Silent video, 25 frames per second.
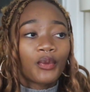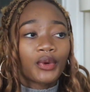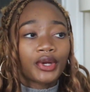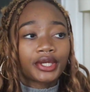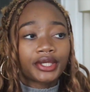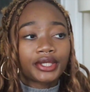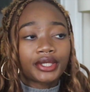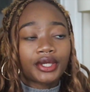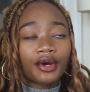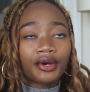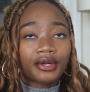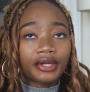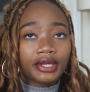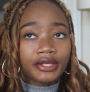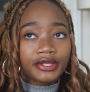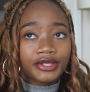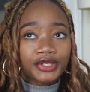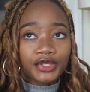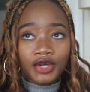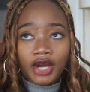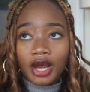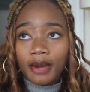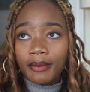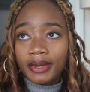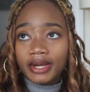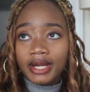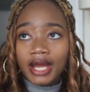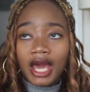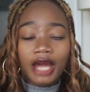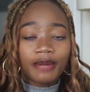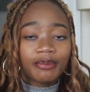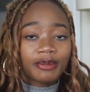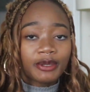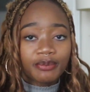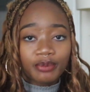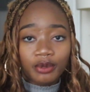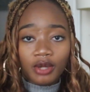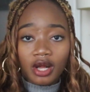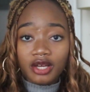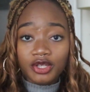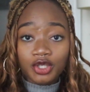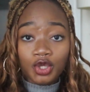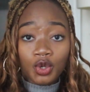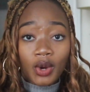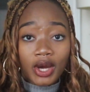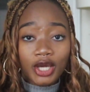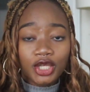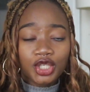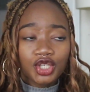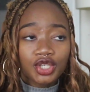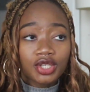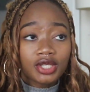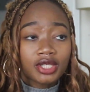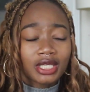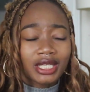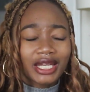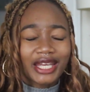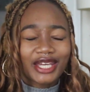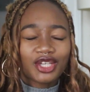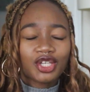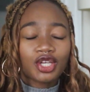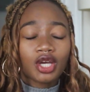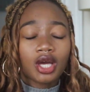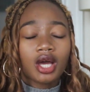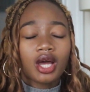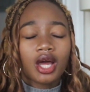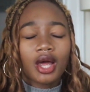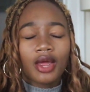went on Instagram and had people ask questions, and like